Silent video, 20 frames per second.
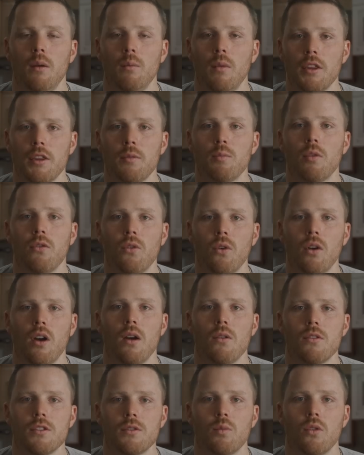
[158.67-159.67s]
a month before I
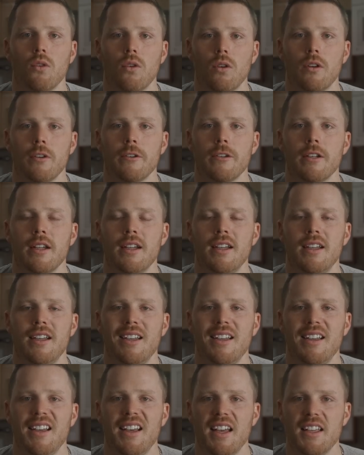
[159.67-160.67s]
was
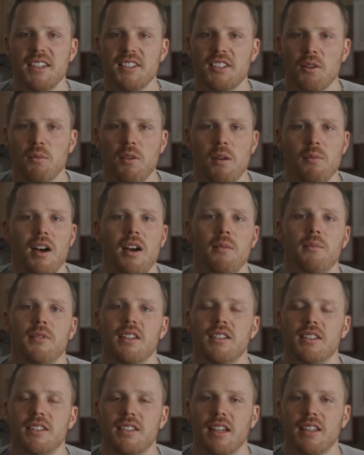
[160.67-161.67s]
born. And so my mom
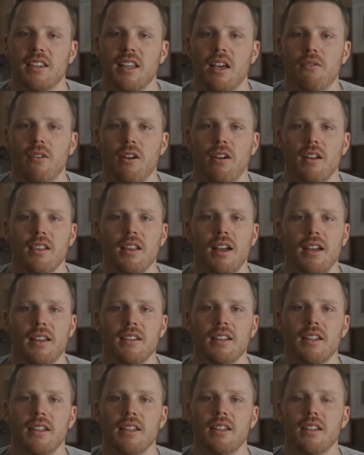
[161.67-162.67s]
didn't take that very
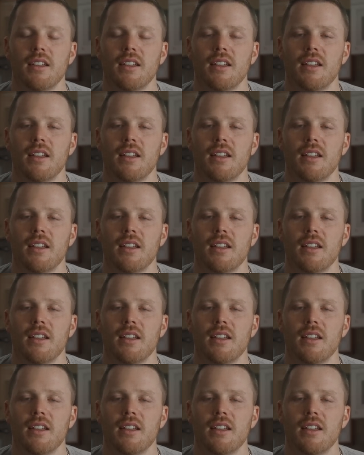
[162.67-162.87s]
lightly,